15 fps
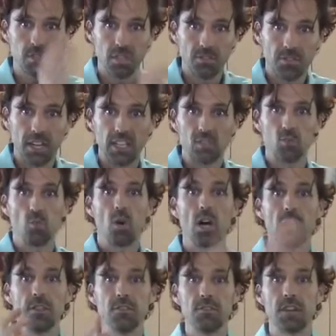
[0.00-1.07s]
phase
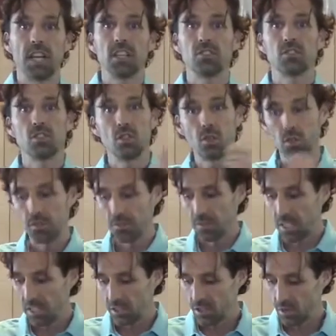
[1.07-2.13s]
1, phase 2, and
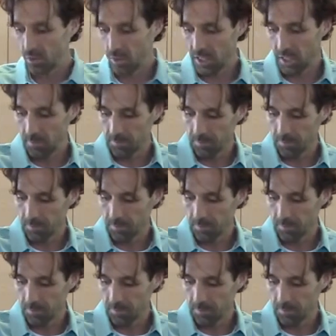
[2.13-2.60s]
phase 3.